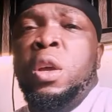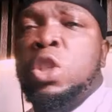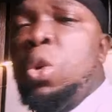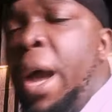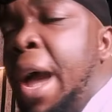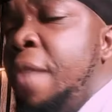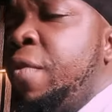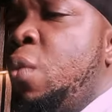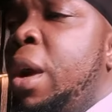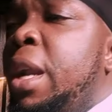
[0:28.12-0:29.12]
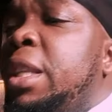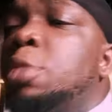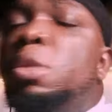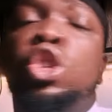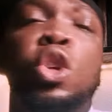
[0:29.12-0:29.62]
to everyone that
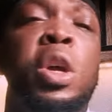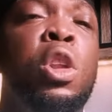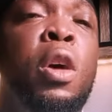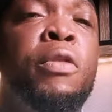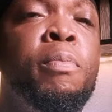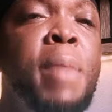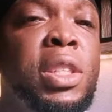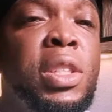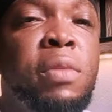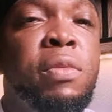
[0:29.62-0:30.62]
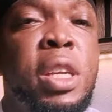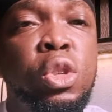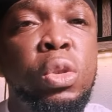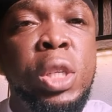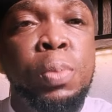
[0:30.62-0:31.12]
has been showing love massively
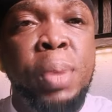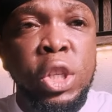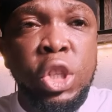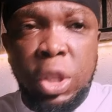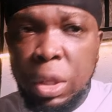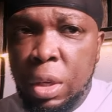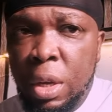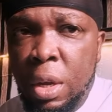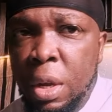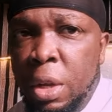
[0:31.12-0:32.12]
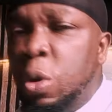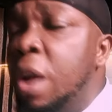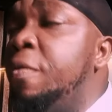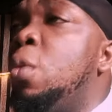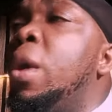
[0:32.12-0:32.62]
to this page, to
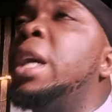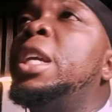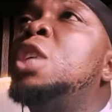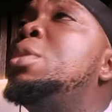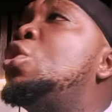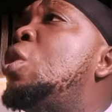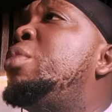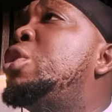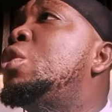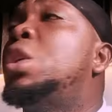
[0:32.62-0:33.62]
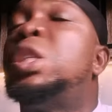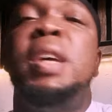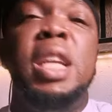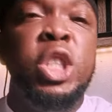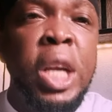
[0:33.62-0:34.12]
everyone that has been supporting us
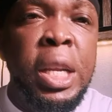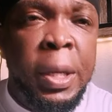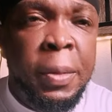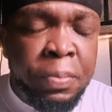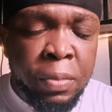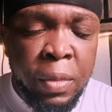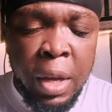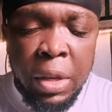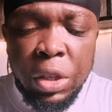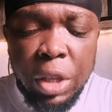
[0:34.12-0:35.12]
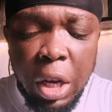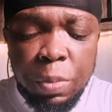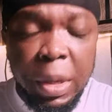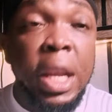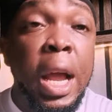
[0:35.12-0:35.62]
financially. Sincerely
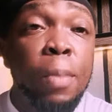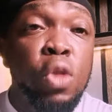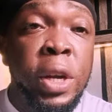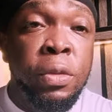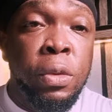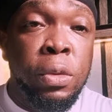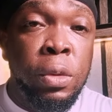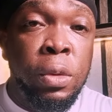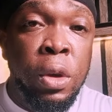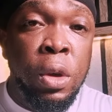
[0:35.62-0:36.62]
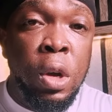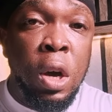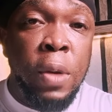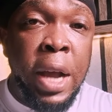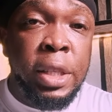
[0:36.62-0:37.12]
speaking, I'm grateful.
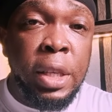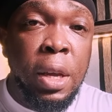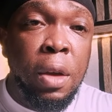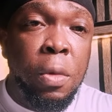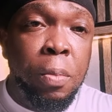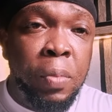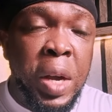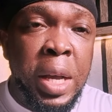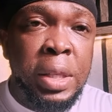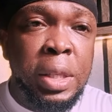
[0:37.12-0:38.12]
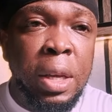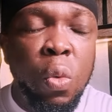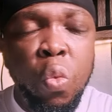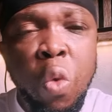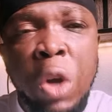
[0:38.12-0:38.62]
All right? Please,
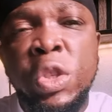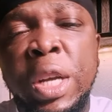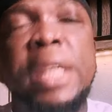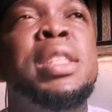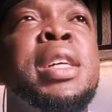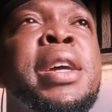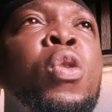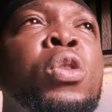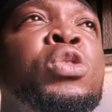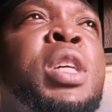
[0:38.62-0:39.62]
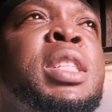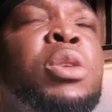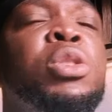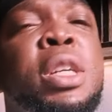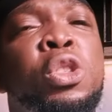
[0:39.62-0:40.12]
what can
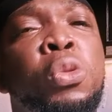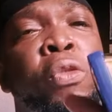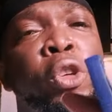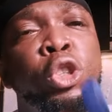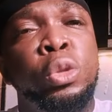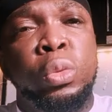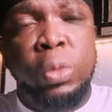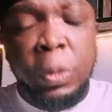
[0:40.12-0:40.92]
300,000 do for you?